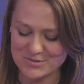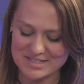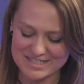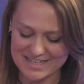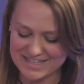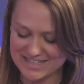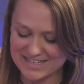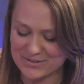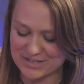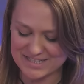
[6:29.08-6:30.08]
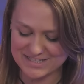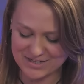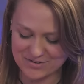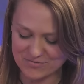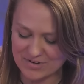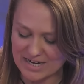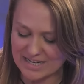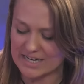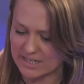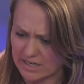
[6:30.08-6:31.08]
always the, the little kids that are
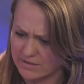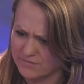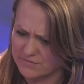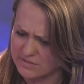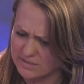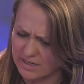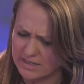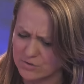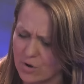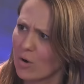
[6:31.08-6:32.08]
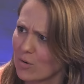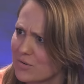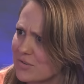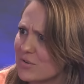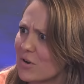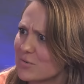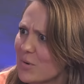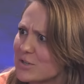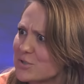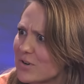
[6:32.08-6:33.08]
really kind of like not not
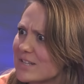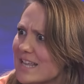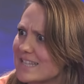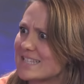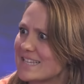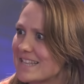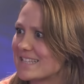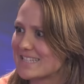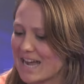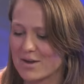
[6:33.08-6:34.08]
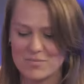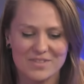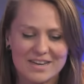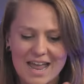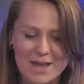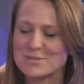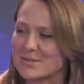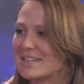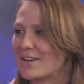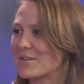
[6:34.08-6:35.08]
quite sure it's at the start, but then
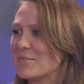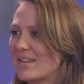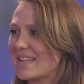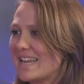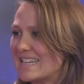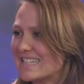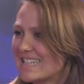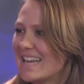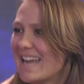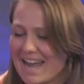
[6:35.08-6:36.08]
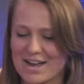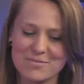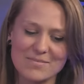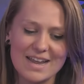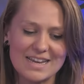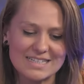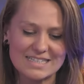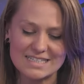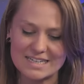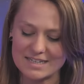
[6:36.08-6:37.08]
absolutely love it by the end. Um,
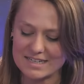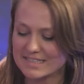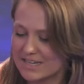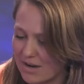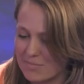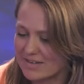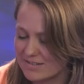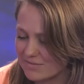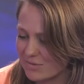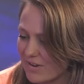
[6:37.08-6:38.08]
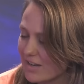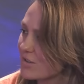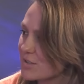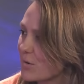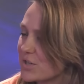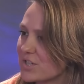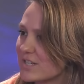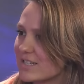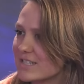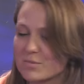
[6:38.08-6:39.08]
and uh, yeah, I mean we've had lots of
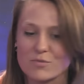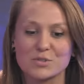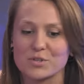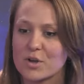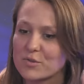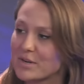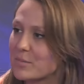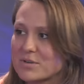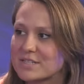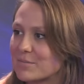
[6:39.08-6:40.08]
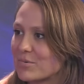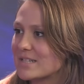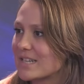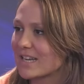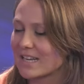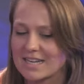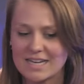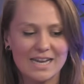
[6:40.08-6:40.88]
questions. We've also got a 3D printer printing,